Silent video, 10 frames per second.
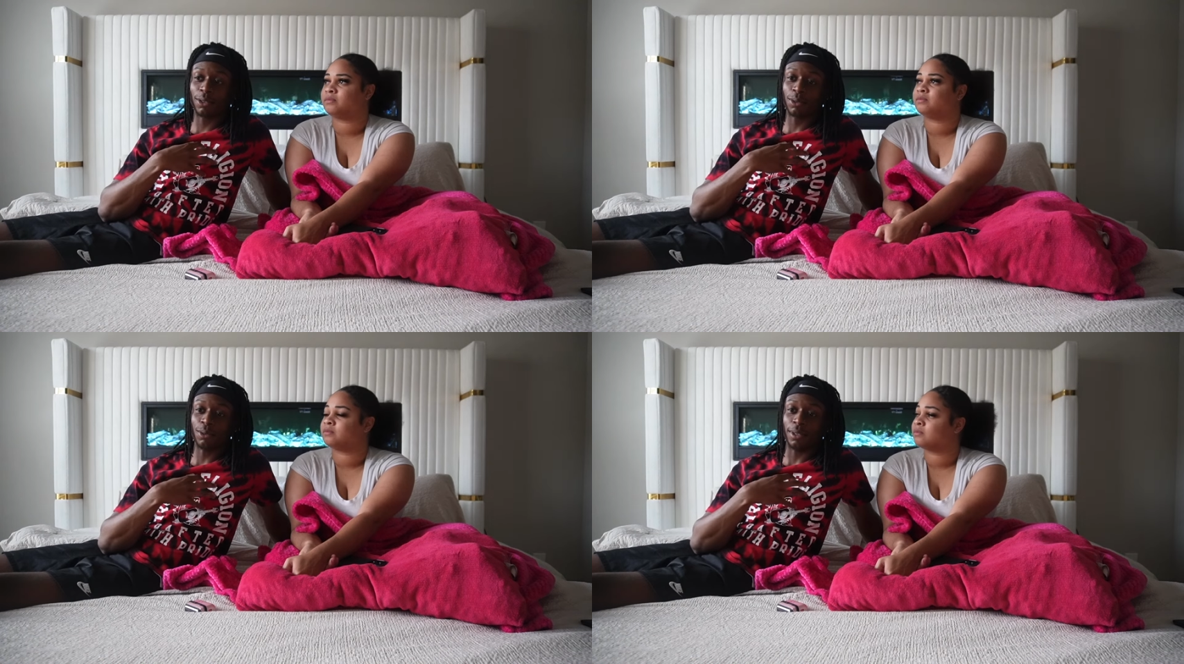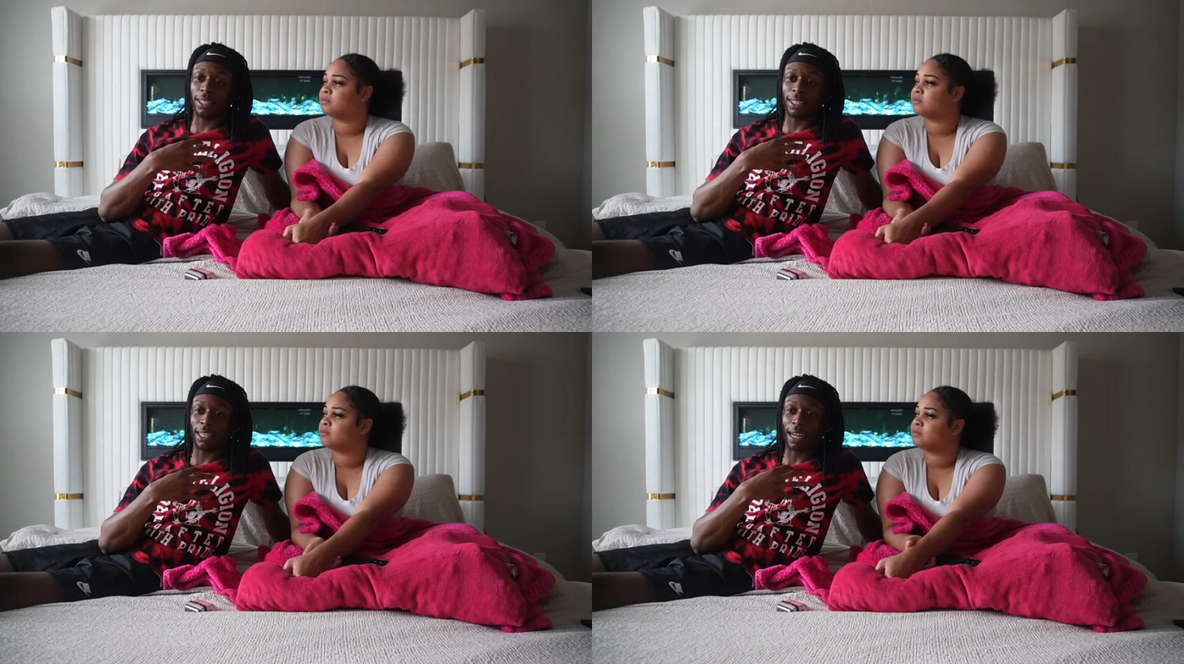Speaker 1: through
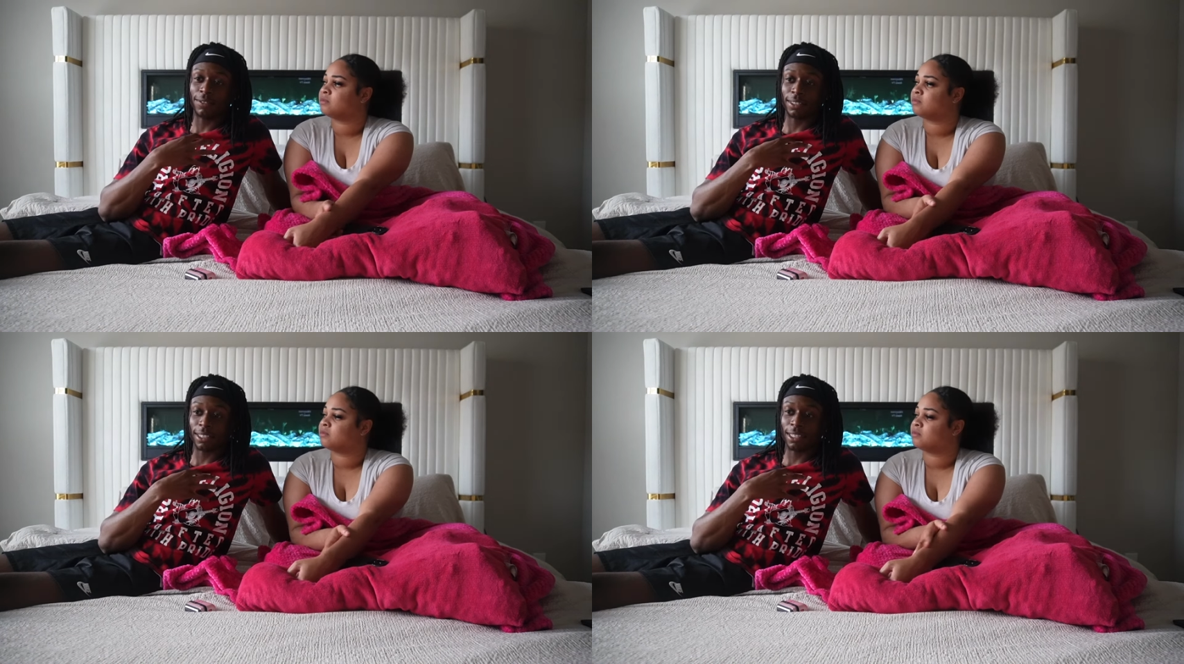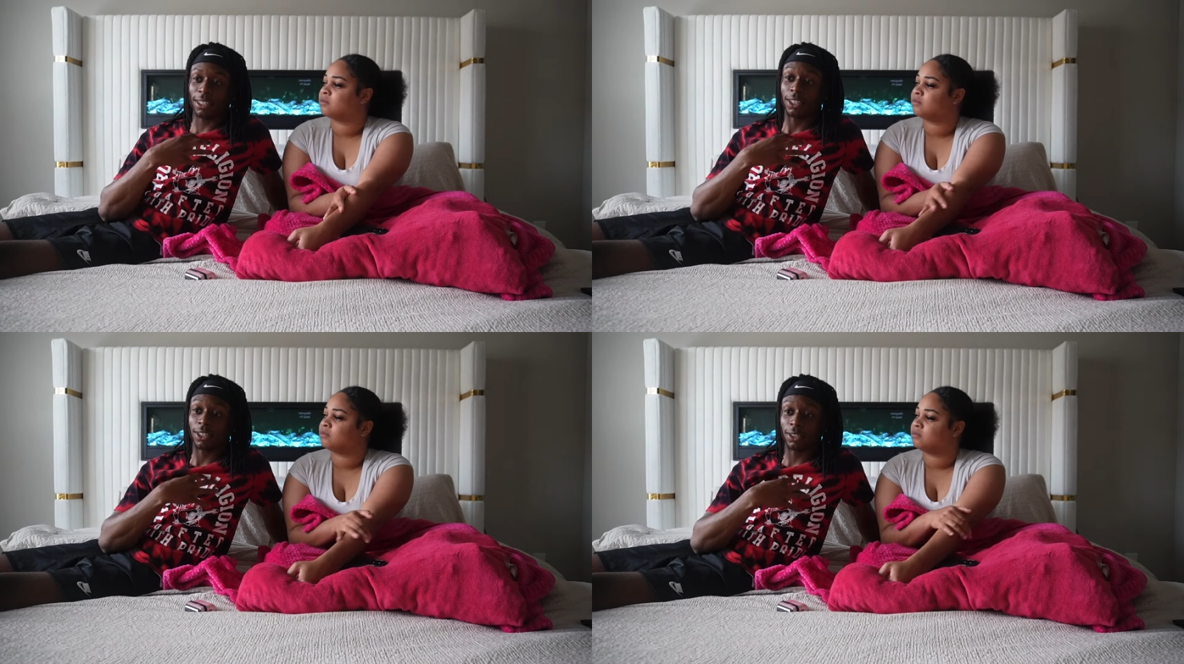and that I've seen
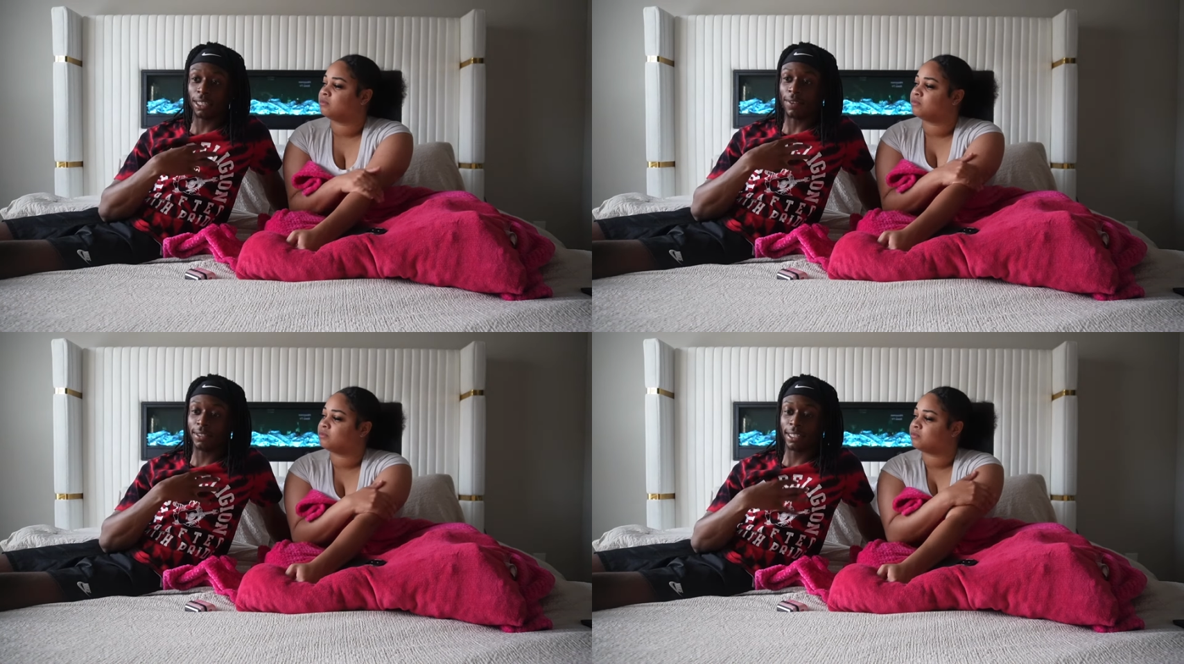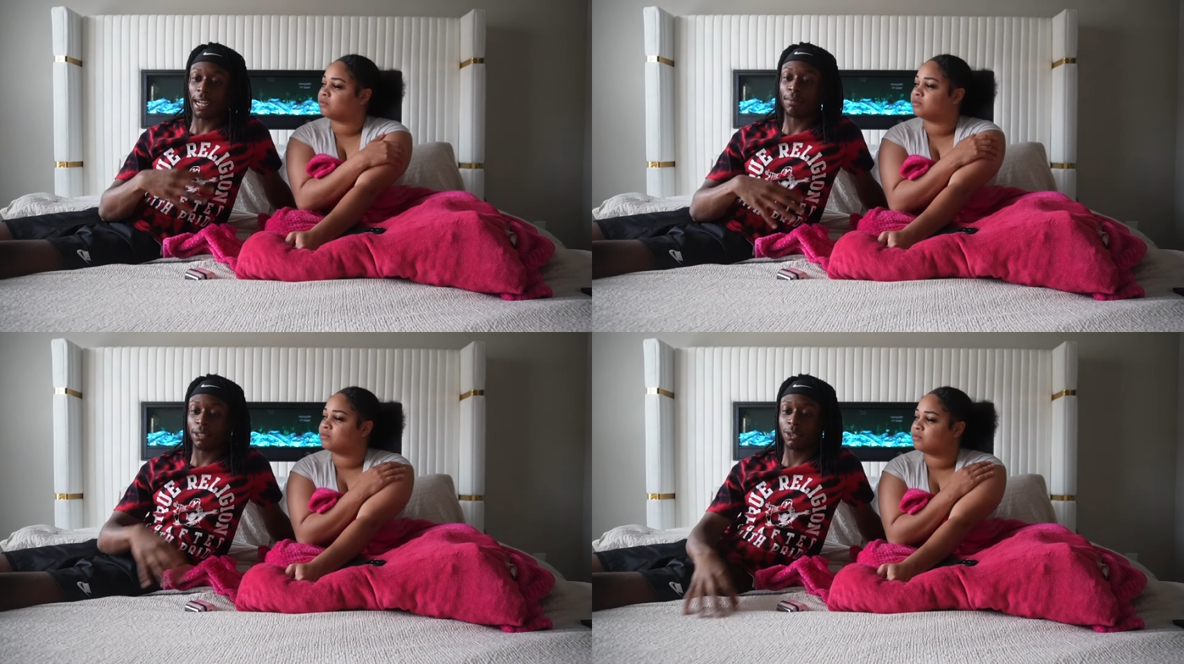and heard, everything
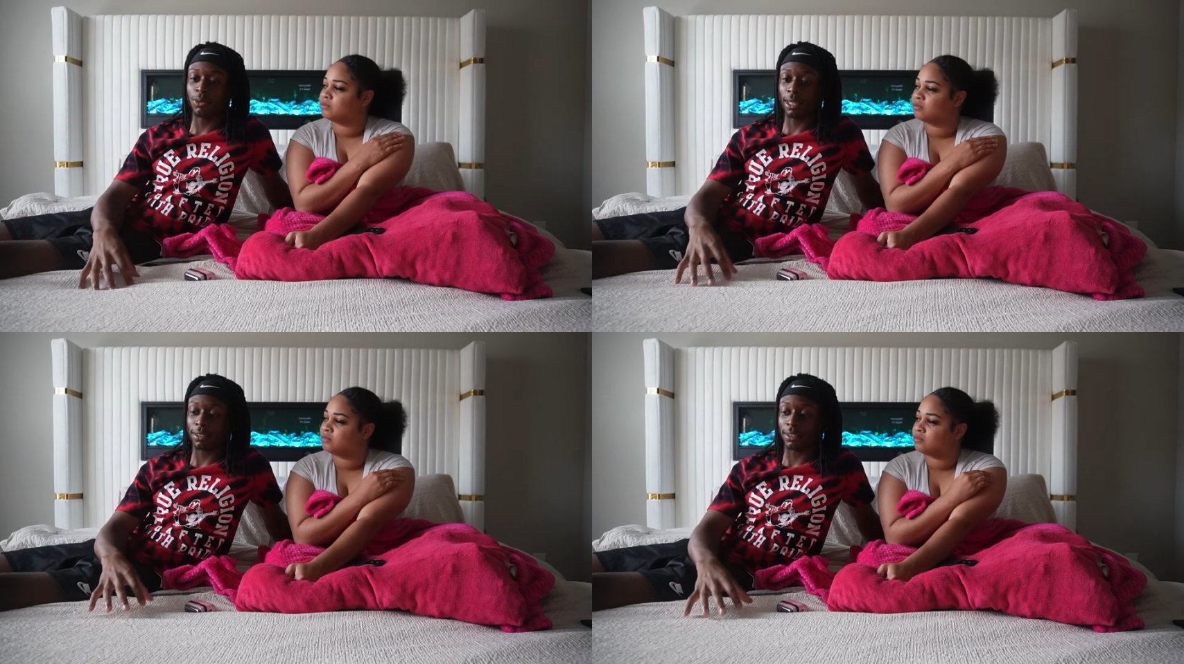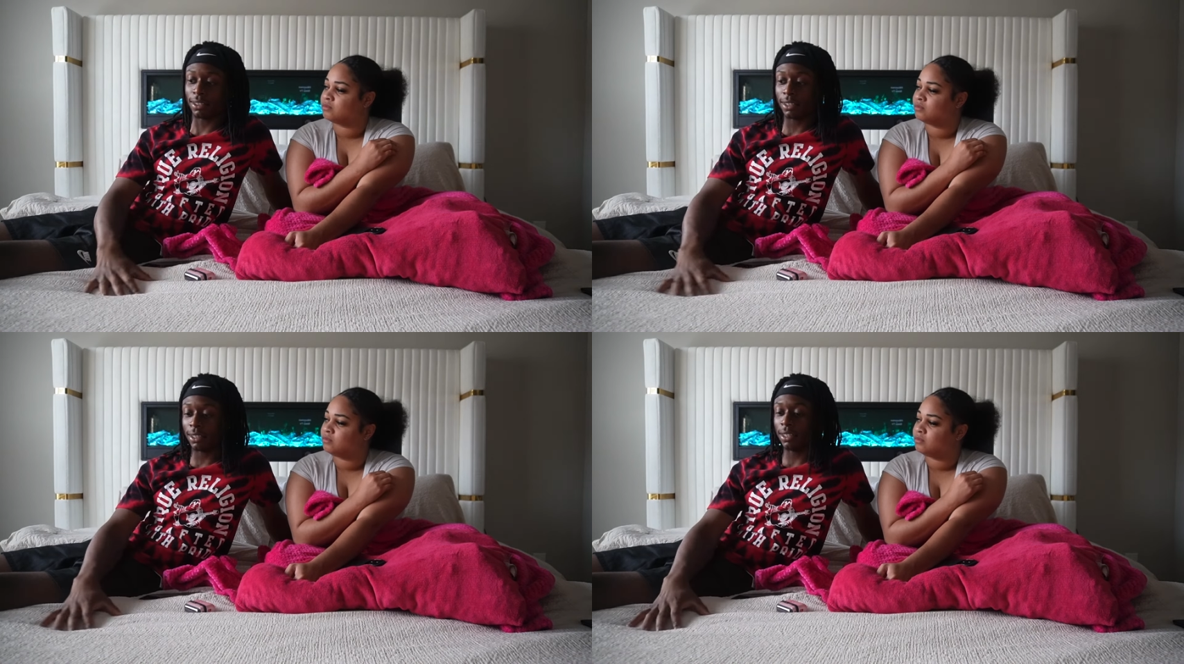I've been through that's
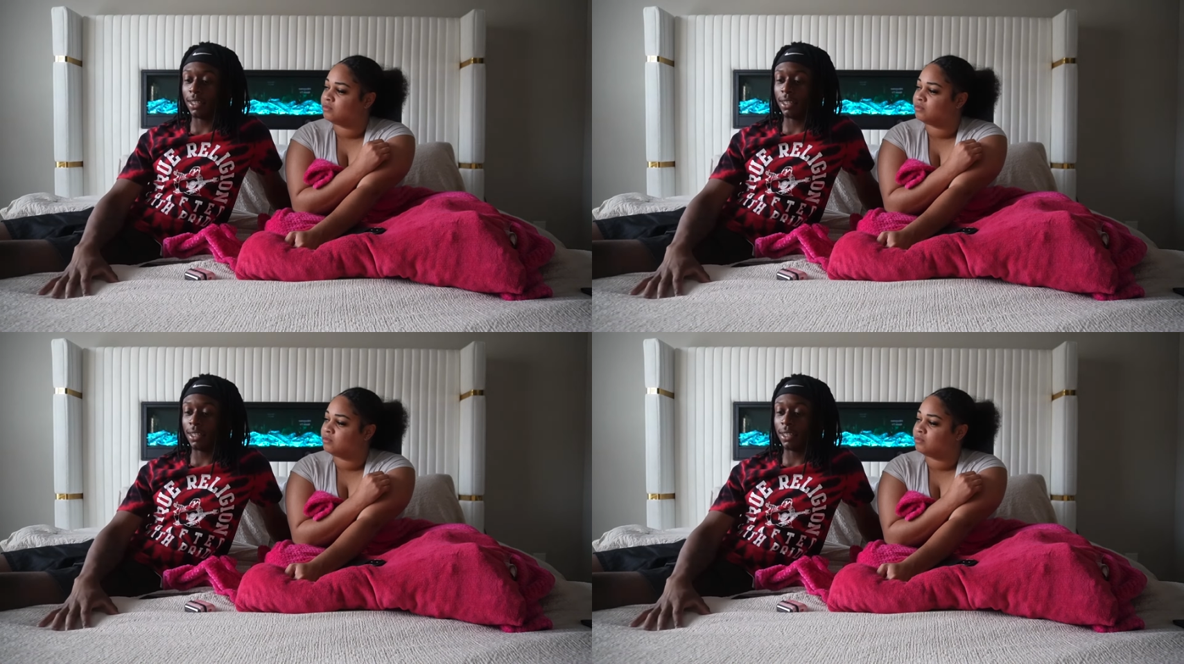good.